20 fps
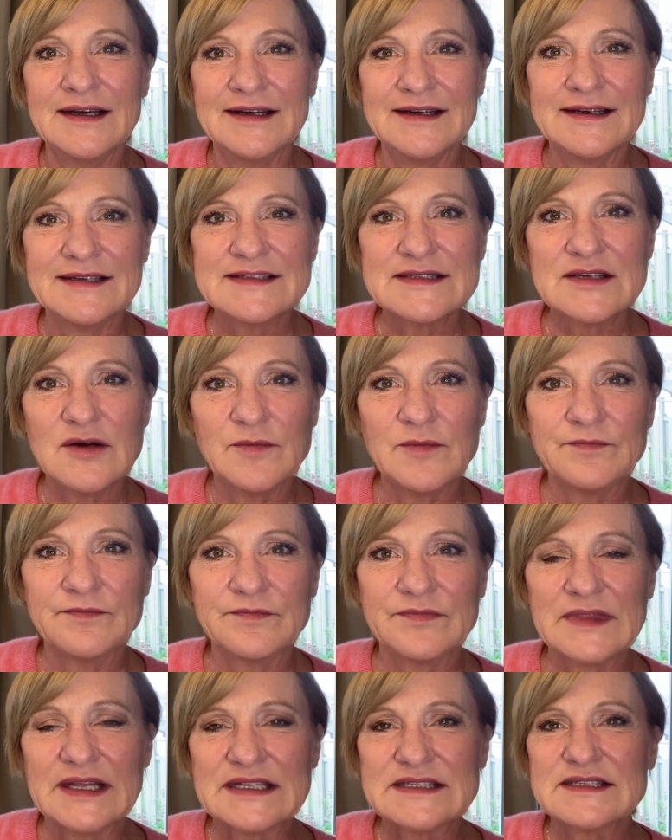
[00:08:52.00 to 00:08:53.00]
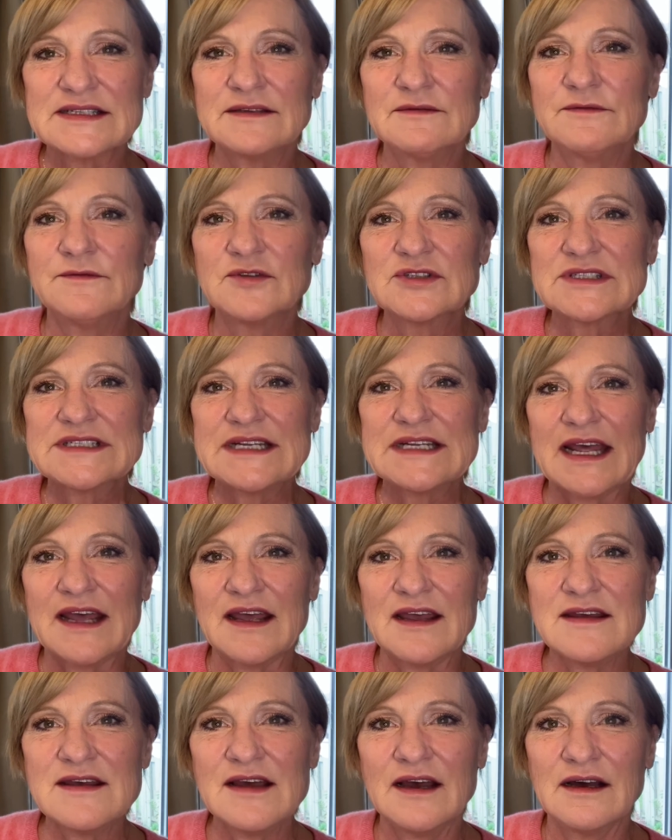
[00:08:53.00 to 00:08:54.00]
So that's it for
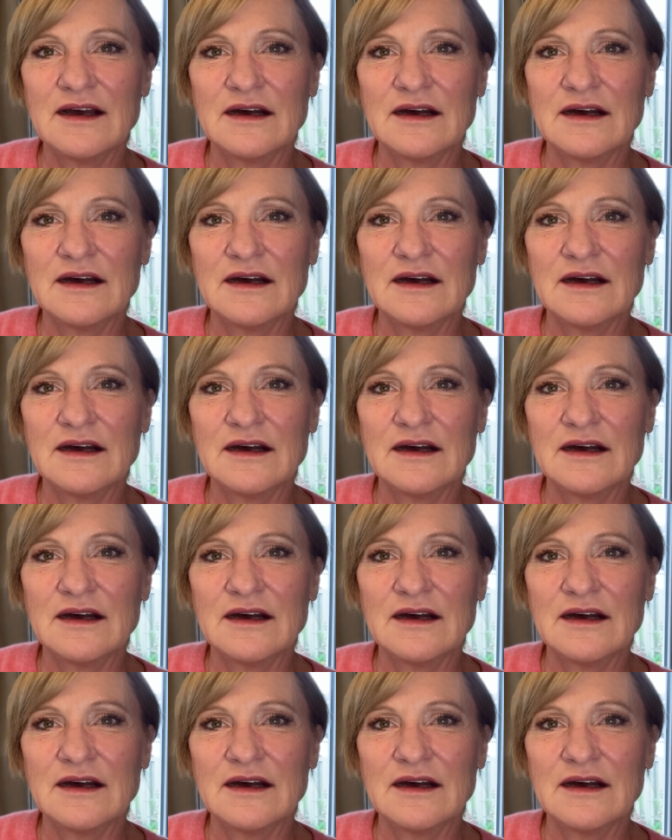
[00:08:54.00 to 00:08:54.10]
today.